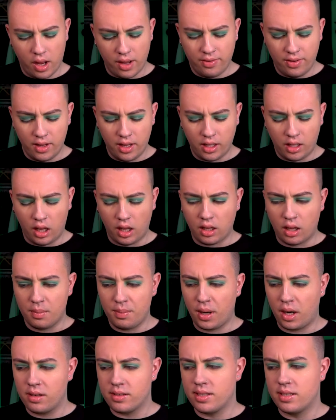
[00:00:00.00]
I feel like in
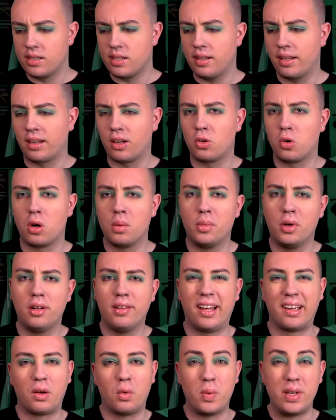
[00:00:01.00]
comparison to like a normal
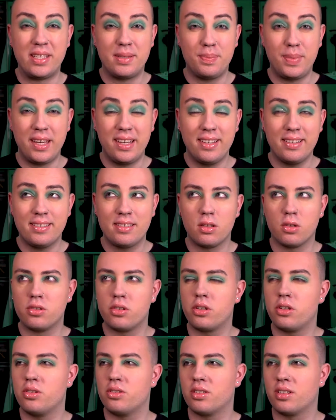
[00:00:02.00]
like Wispies, those are
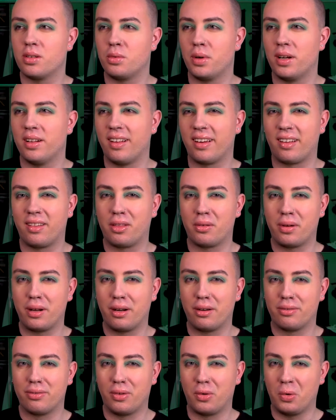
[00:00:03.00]
usually what, like $3 or
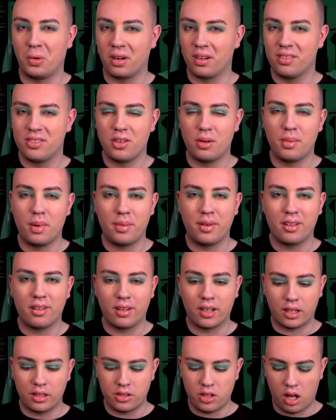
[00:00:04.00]
$4, so maybe they're
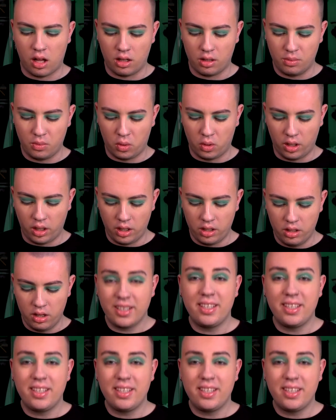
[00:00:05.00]
like $1 more.